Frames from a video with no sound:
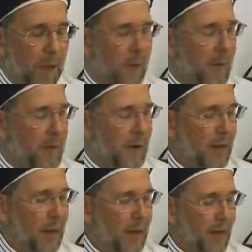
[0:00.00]
By the
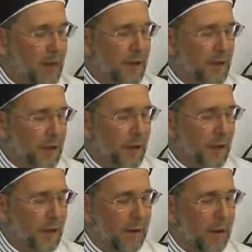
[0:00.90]
time I left
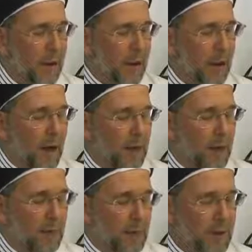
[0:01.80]
Tangier, I had
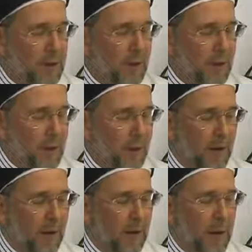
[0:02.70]
submitted to
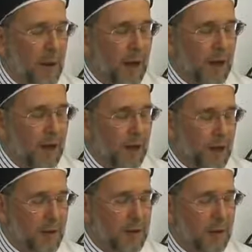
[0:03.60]
Islam and
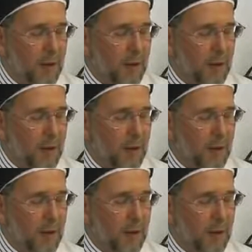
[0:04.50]
surrendered to